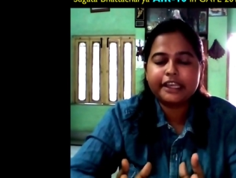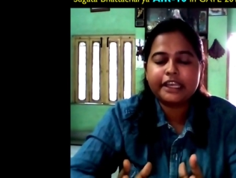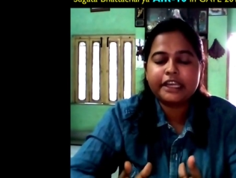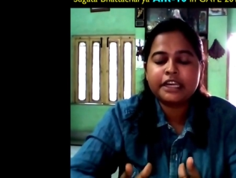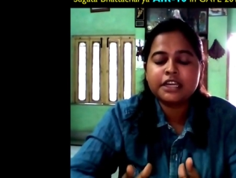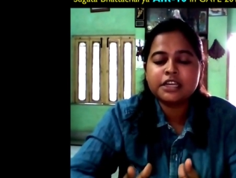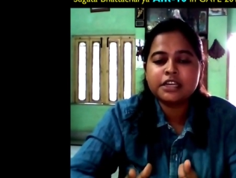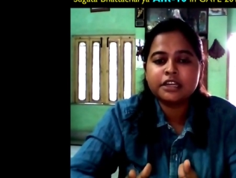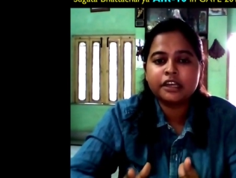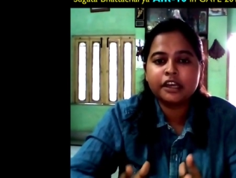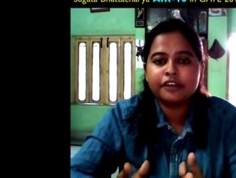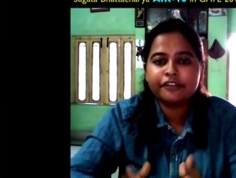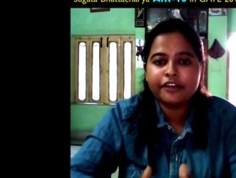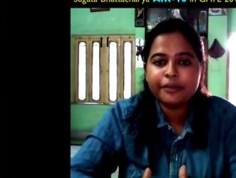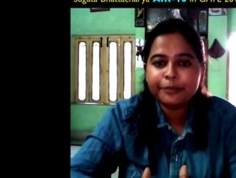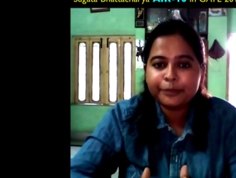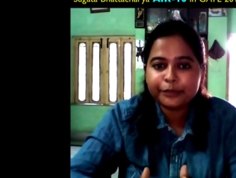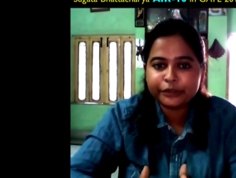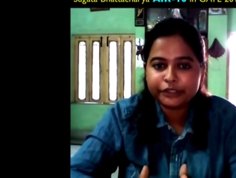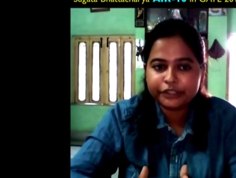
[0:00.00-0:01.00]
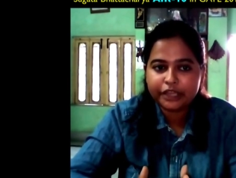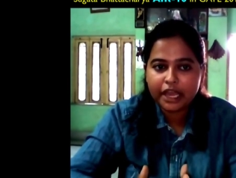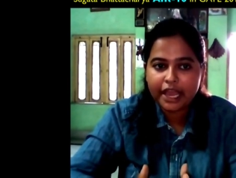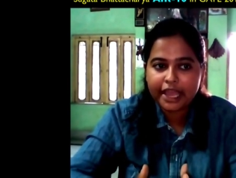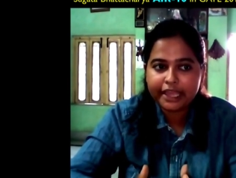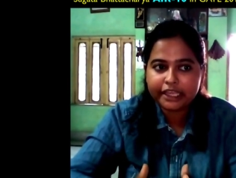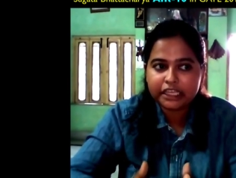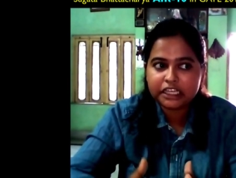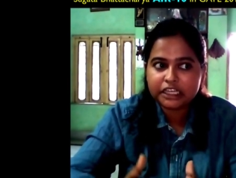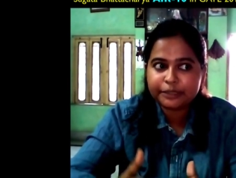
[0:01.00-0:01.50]
In November,
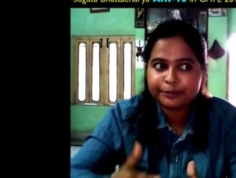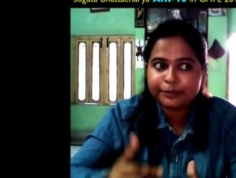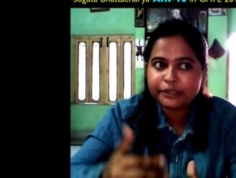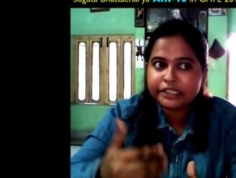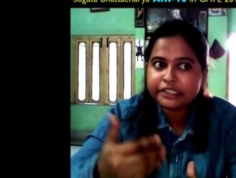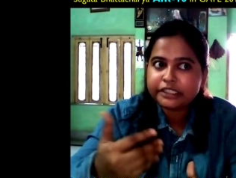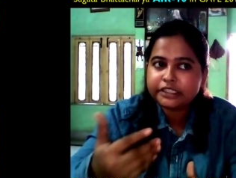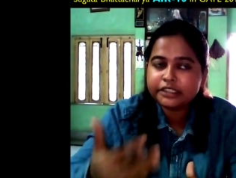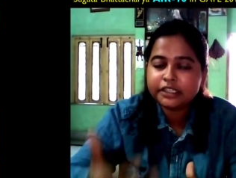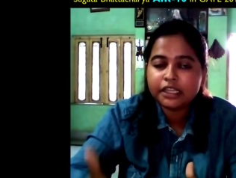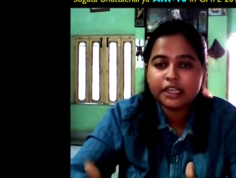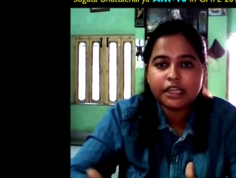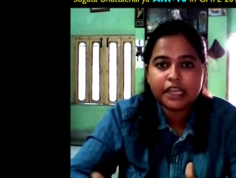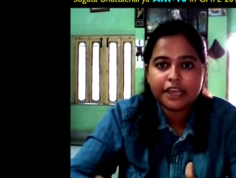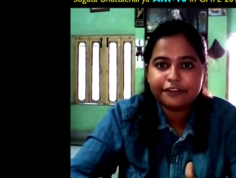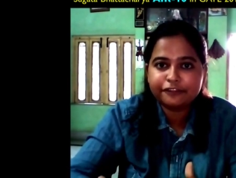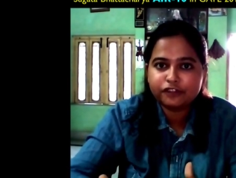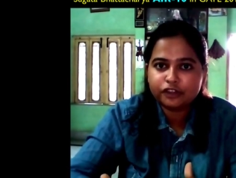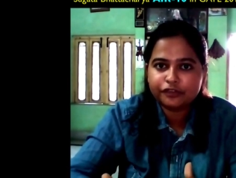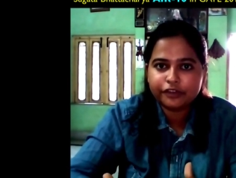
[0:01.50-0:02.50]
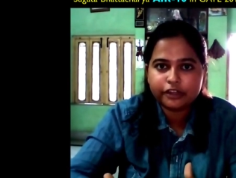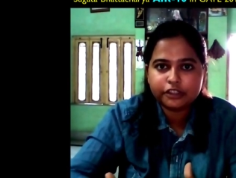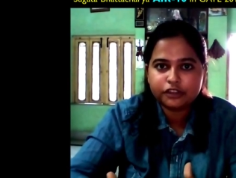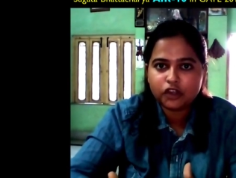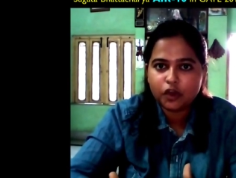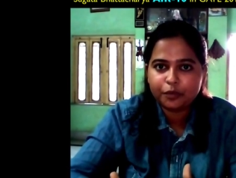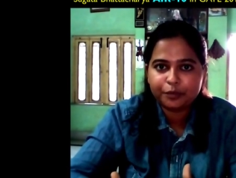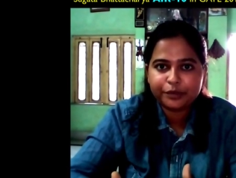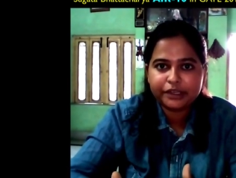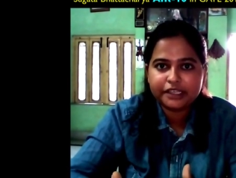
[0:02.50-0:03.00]
I completed the leftover
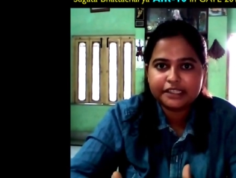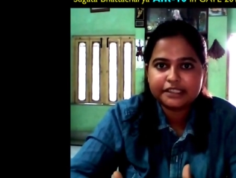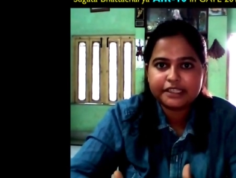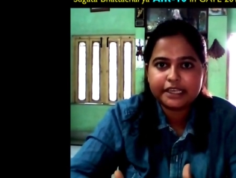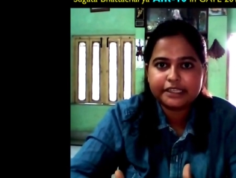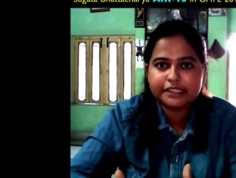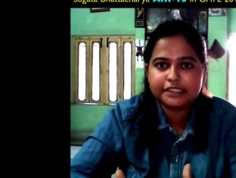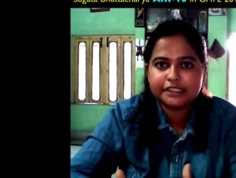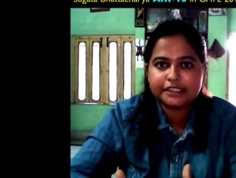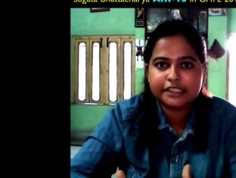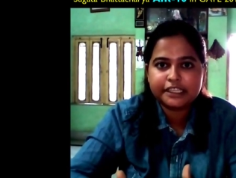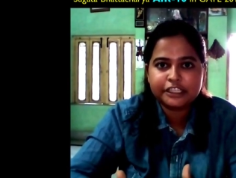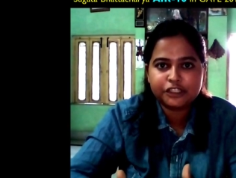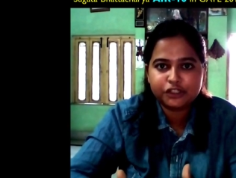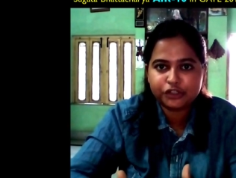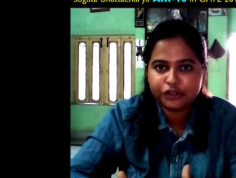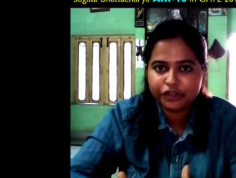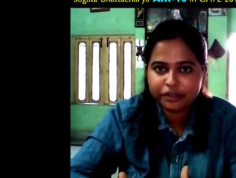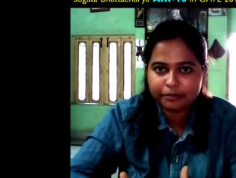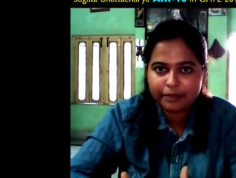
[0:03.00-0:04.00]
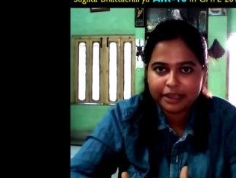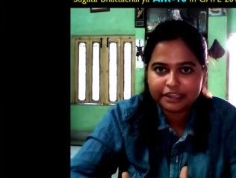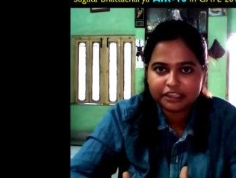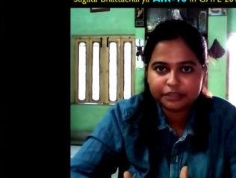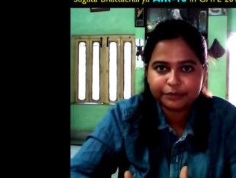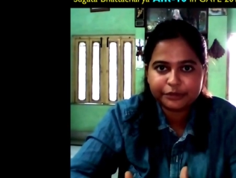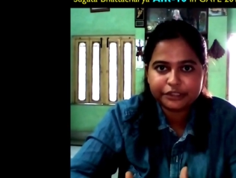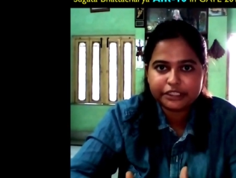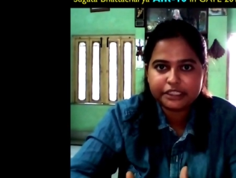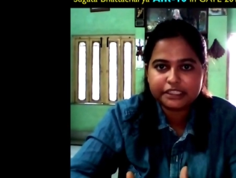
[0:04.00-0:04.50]
topics, that is engineering
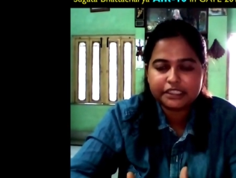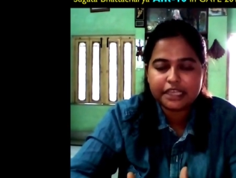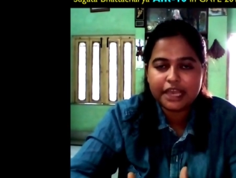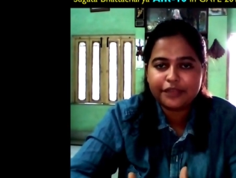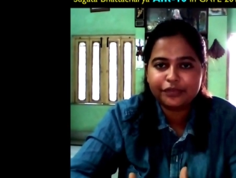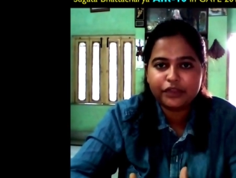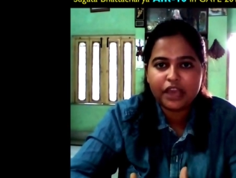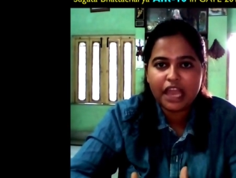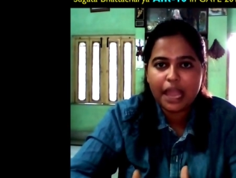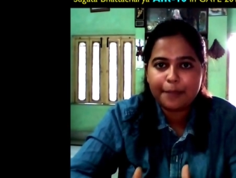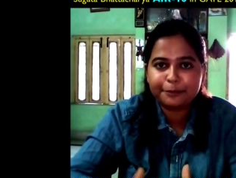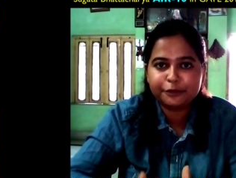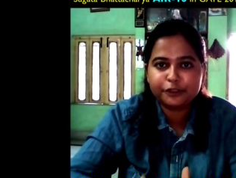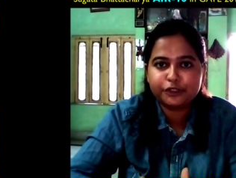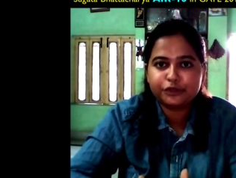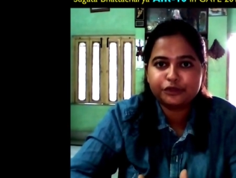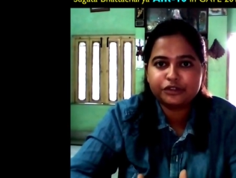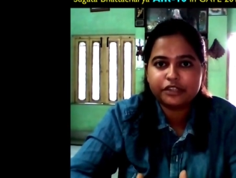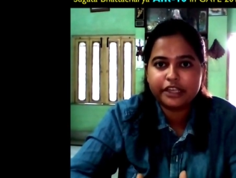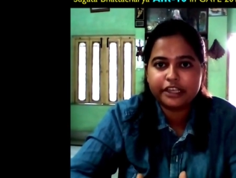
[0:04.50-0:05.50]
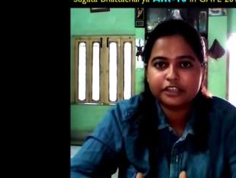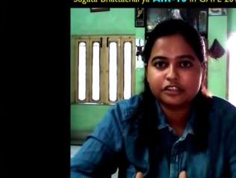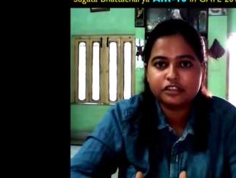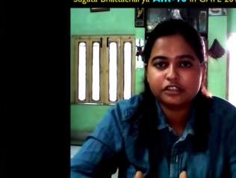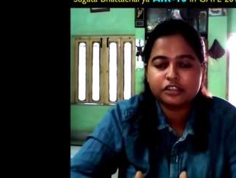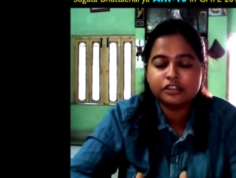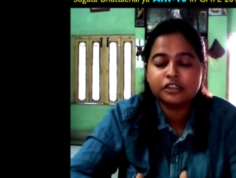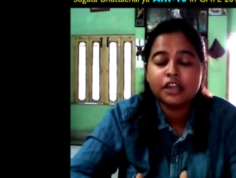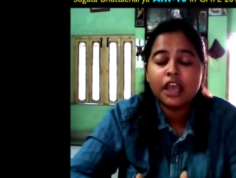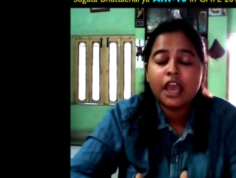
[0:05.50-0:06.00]
mathematics and the aptitude
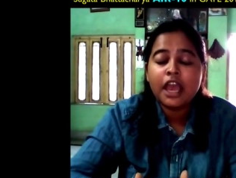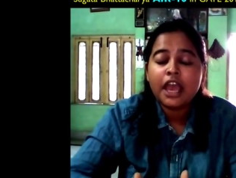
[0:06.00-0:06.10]
section,